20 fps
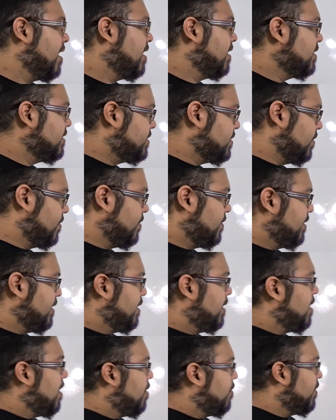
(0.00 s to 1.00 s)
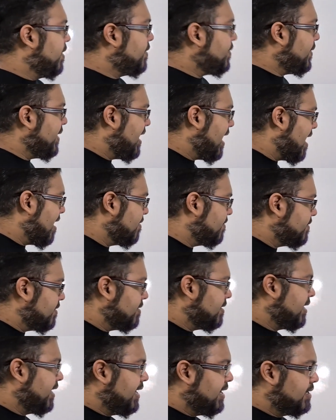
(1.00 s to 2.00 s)
So what we have
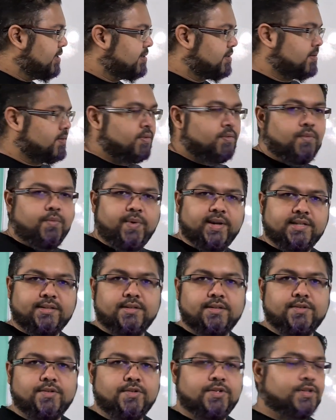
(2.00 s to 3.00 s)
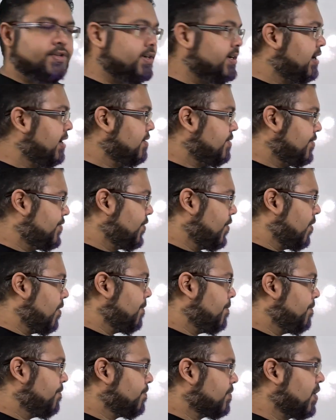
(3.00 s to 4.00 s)
is with 3 and
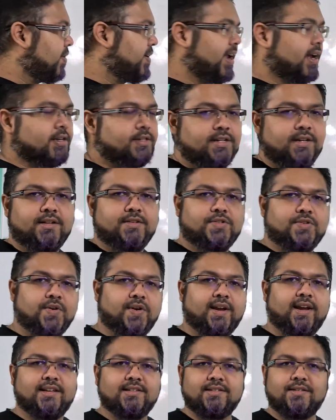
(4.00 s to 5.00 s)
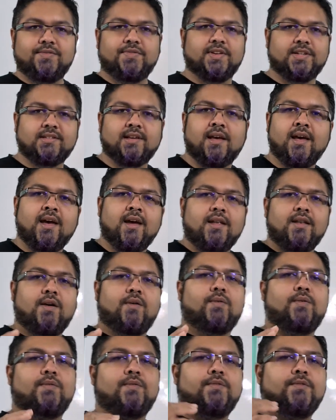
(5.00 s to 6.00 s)
4. Okay, actually I'll show you guys it first.
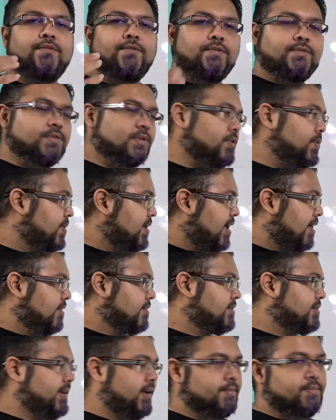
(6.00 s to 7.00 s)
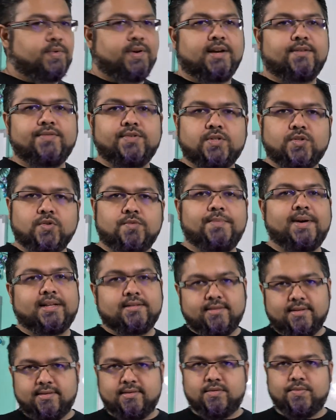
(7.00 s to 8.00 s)
Now during LCM, we have two
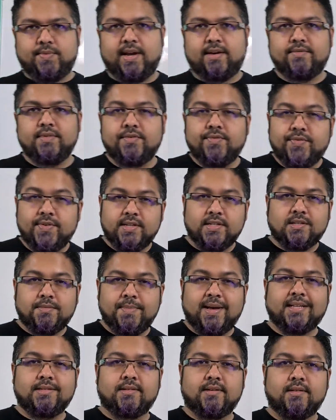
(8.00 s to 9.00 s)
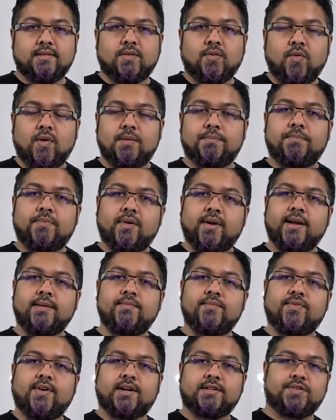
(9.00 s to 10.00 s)
methods. We have the first method called prime
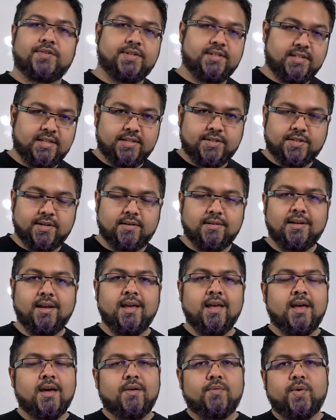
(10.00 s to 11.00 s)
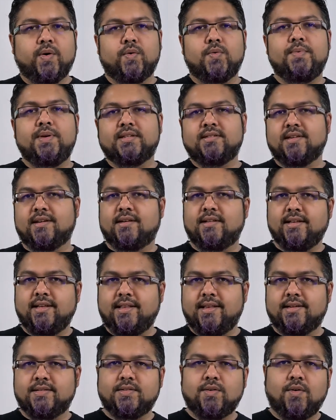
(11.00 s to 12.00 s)
factorization, where we basically
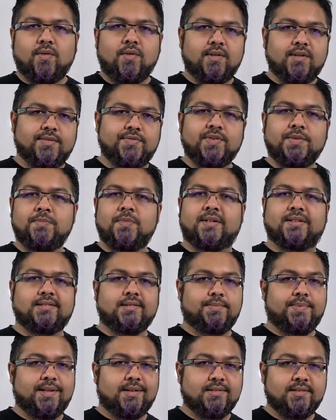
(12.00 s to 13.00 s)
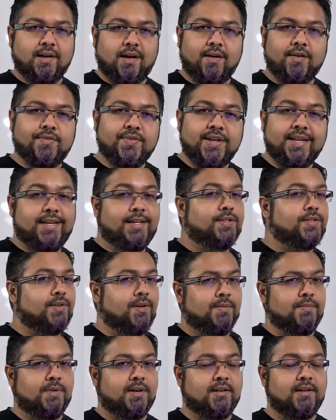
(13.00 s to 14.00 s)
list all of the multiples of each
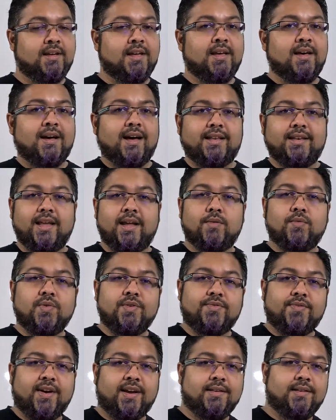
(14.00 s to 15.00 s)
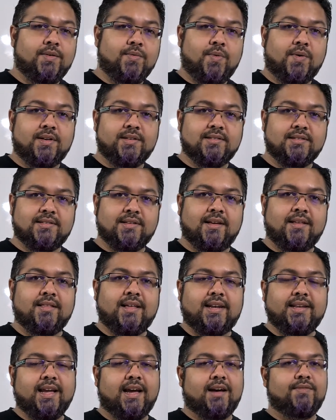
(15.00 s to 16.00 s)
number, and then we find the ones
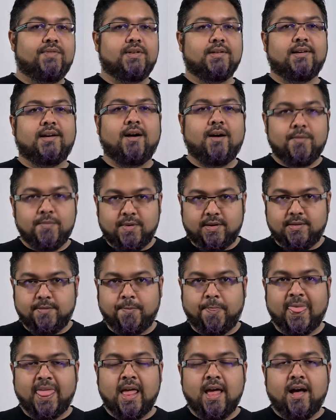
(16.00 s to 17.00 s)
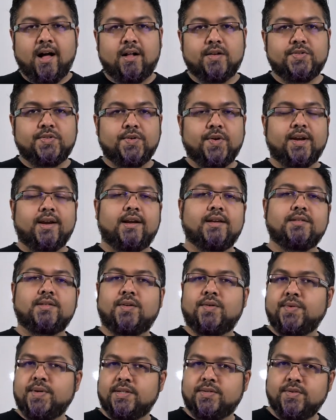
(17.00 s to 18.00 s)
that they have in common. I'll show you guys how
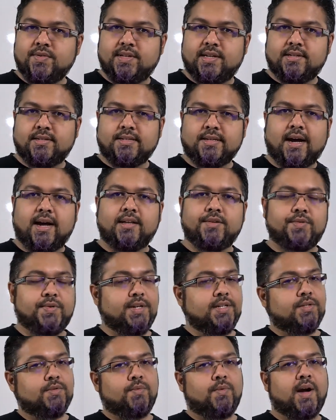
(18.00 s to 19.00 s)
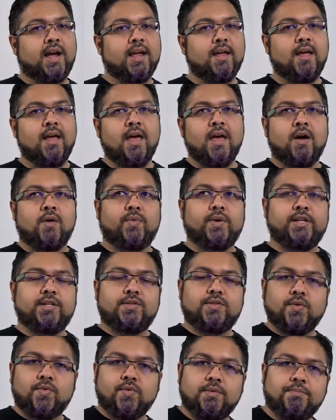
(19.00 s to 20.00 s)
we do this, and the reason why we
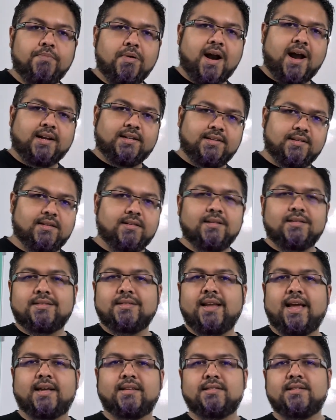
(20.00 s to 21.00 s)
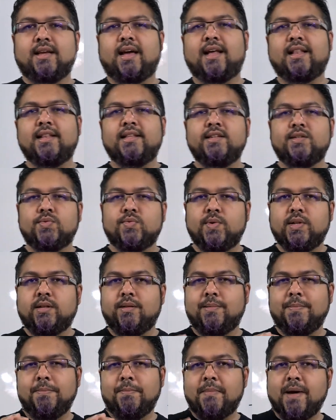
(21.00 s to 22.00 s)
don't practice this in essay, at least with
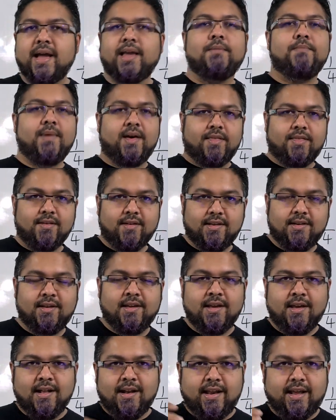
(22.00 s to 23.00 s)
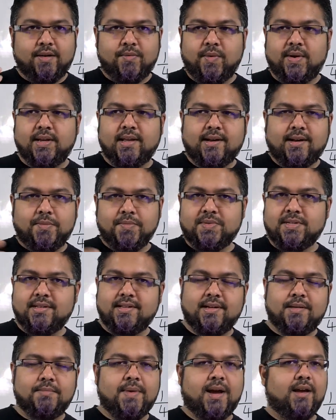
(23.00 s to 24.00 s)
my method, like when they come to
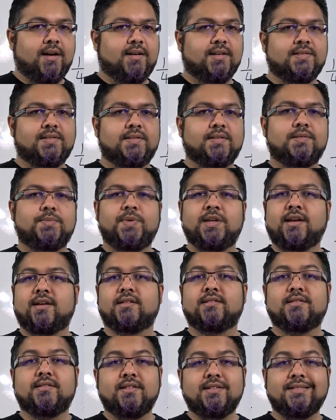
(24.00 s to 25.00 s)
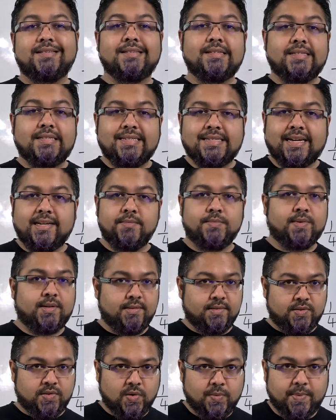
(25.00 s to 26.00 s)
learn by us, is because this is time
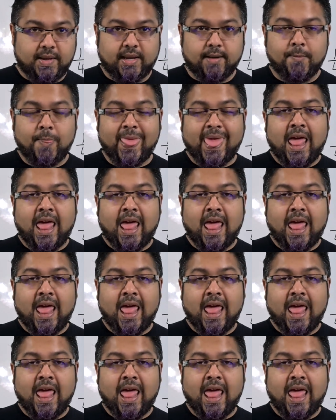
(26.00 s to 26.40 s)
consuming.